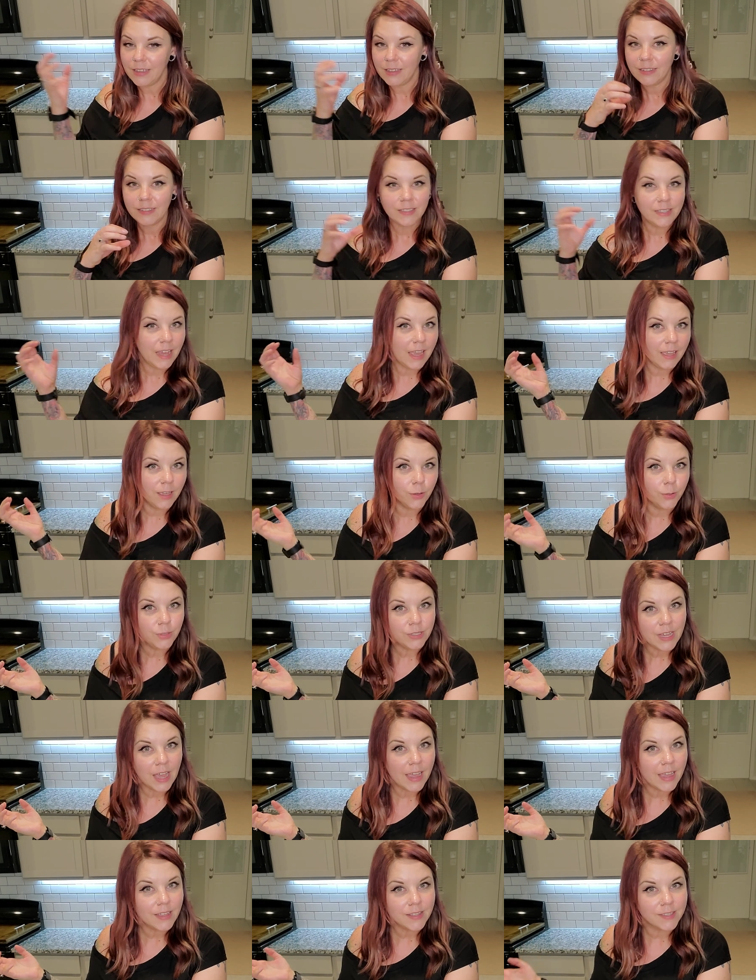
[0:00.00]
Tegu
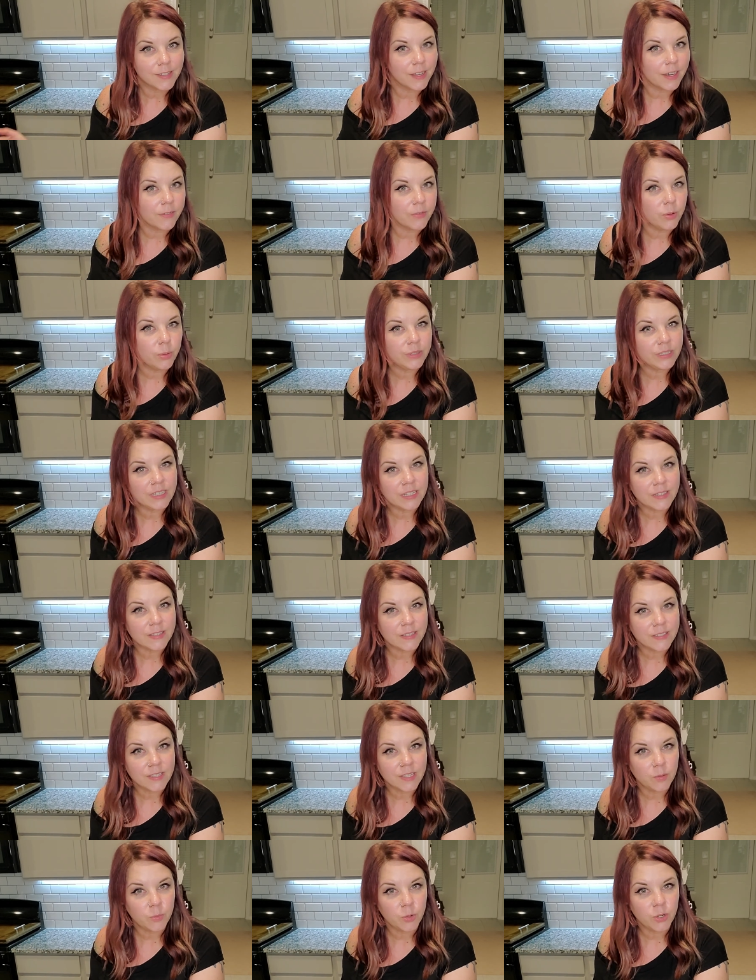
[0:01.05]
diets. Not everyone does
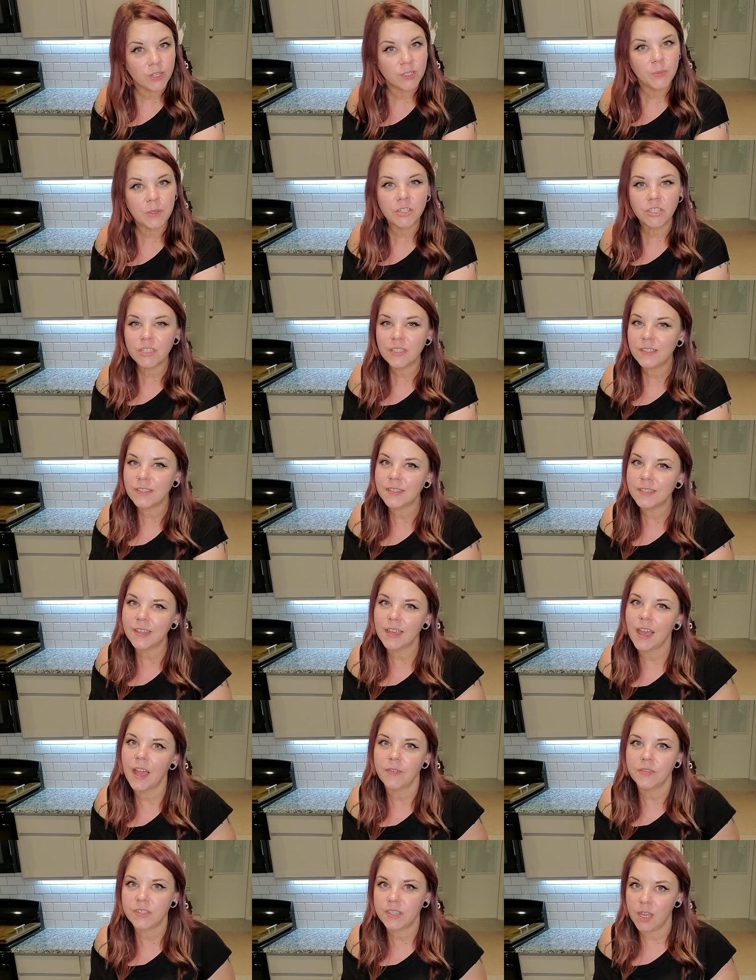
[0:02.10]
this anymore, especially since I
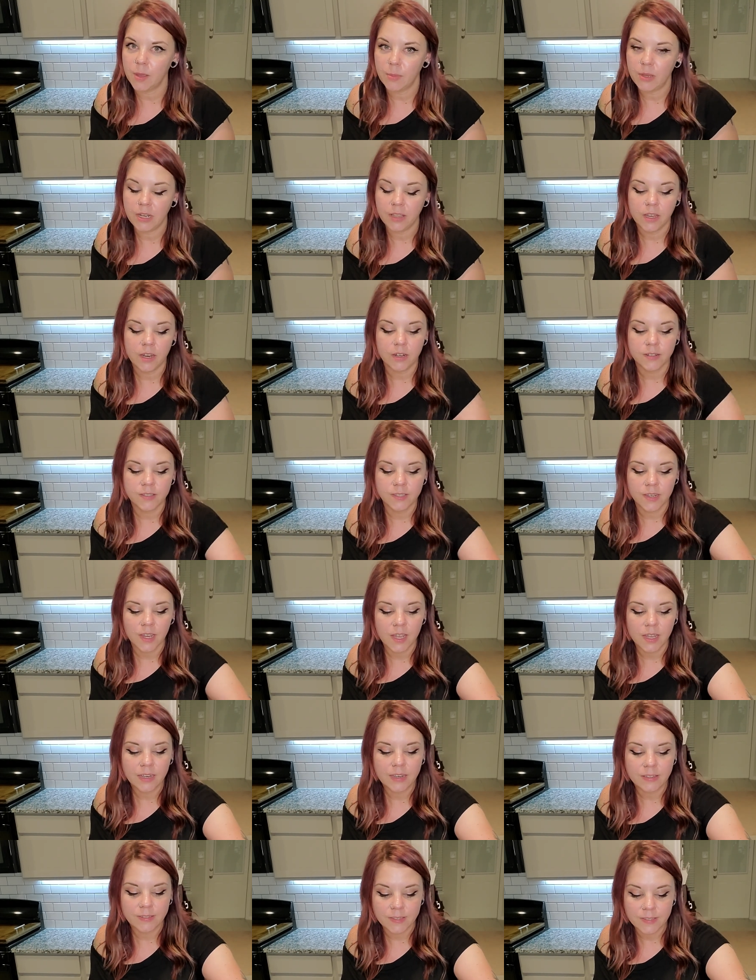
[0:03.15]
have salmon in there. It's
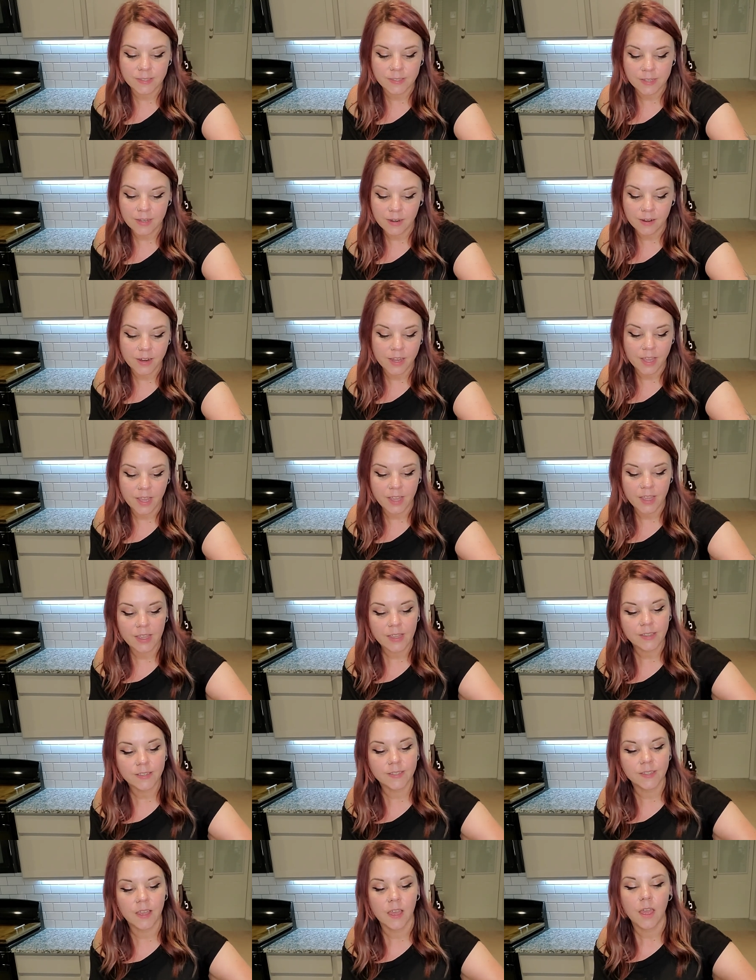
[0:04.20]
not necessary, I
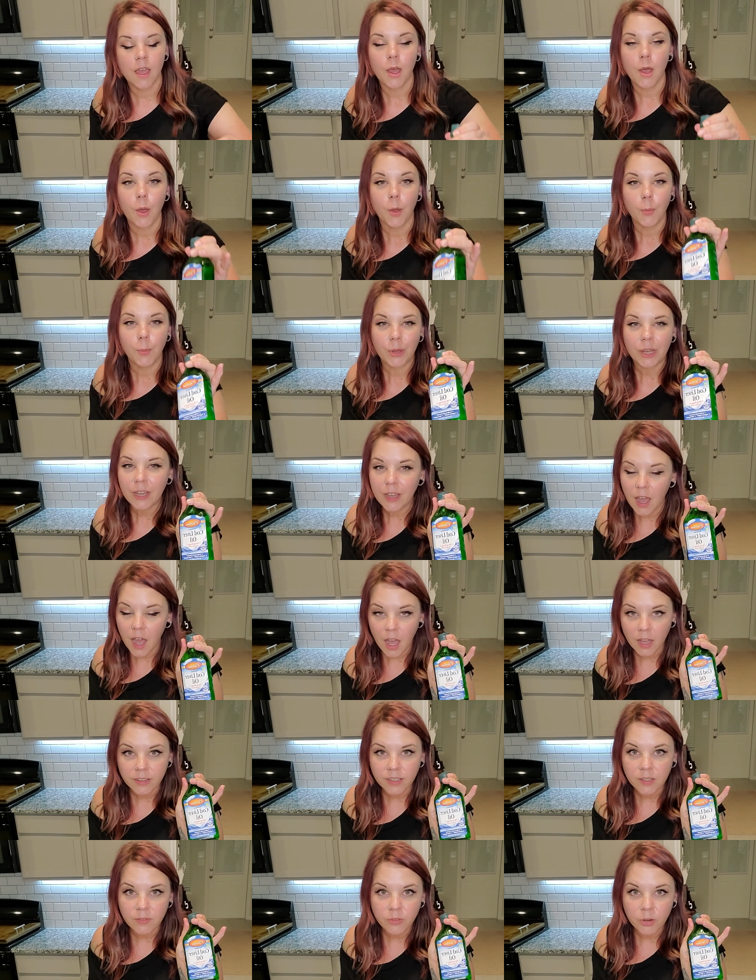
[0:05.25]
guess, but
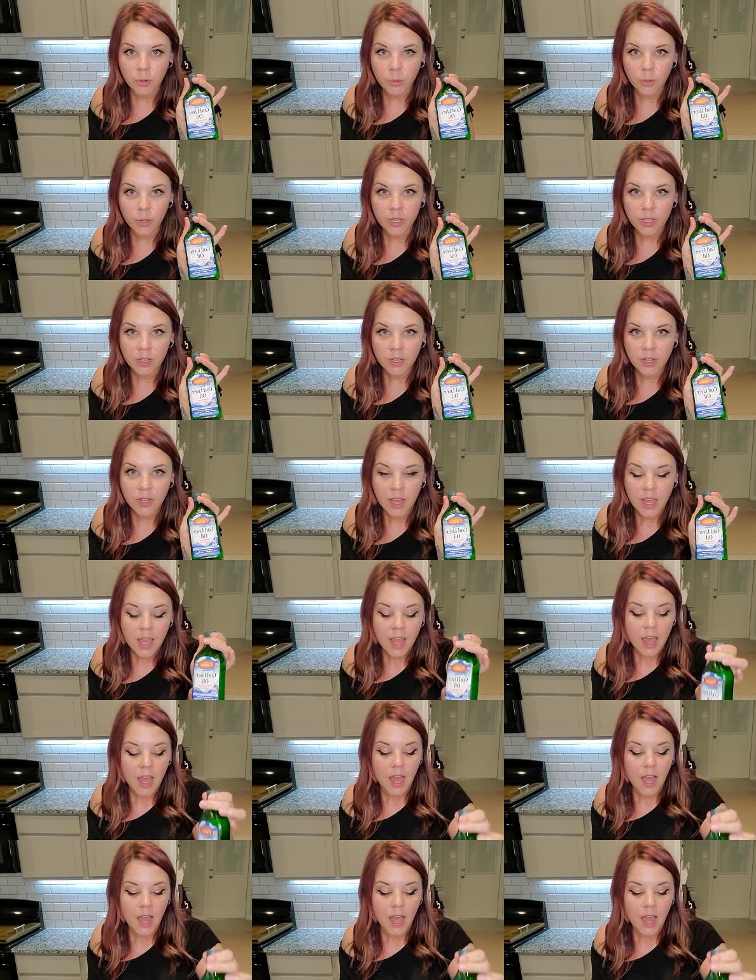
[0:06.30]
cod liver oil.